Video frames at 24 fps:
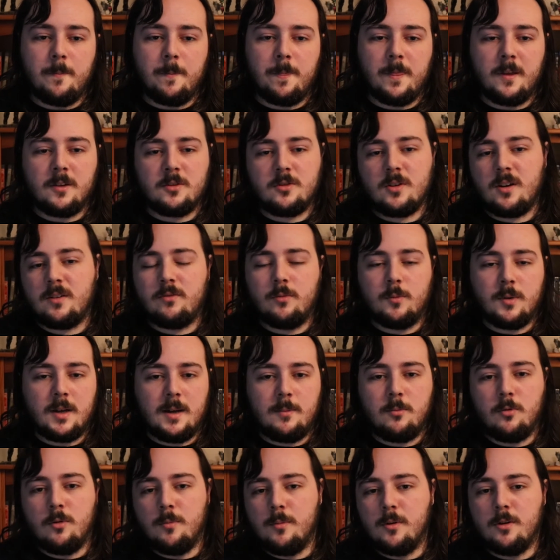Aside from a
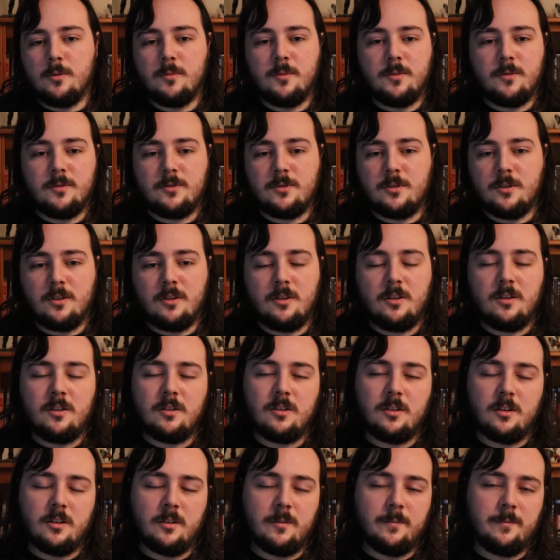couple of moments, you
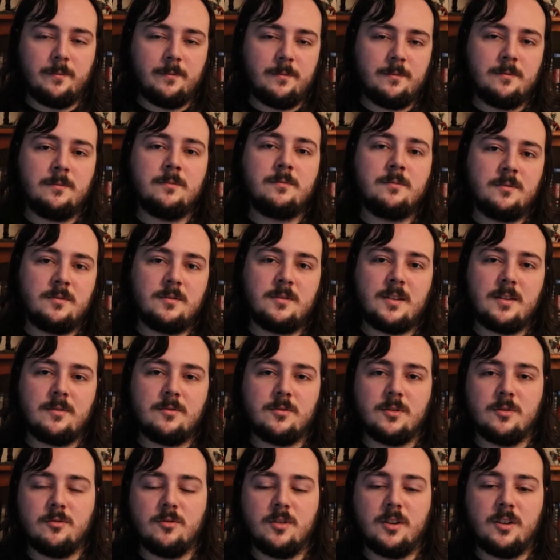know,
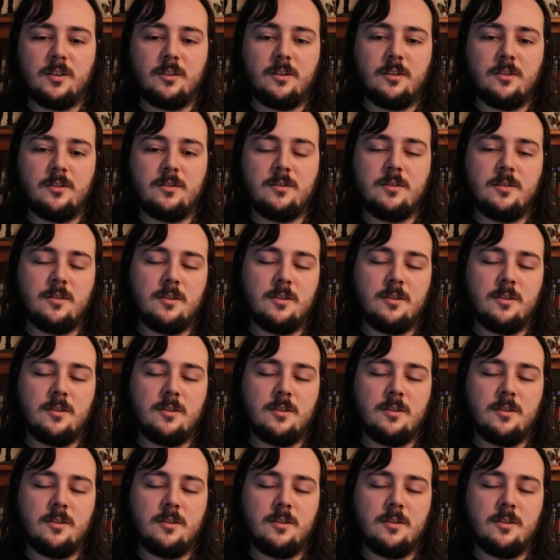definitely really good.